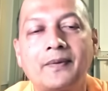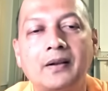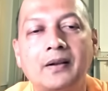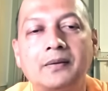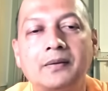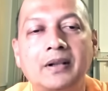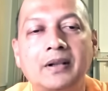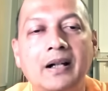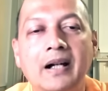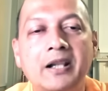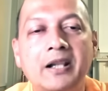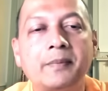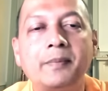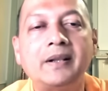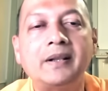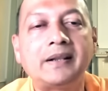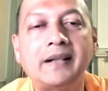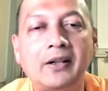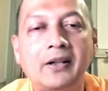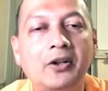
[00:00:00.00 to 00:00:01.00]
The
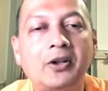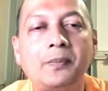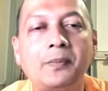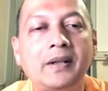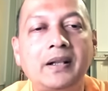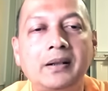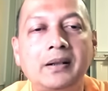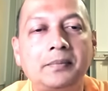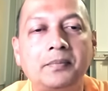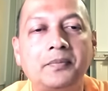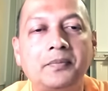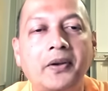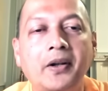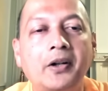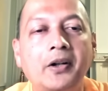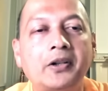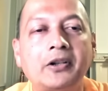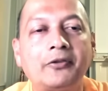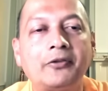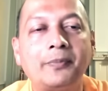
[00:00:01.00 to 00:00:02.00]
Atman cannot be
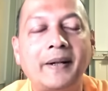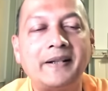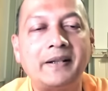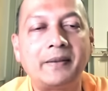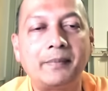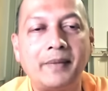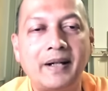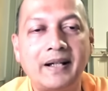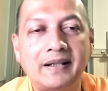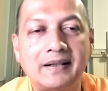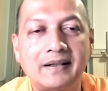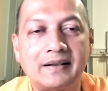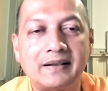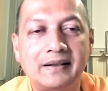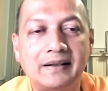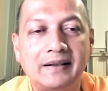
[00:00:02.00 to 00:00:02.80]
thought of by the mind.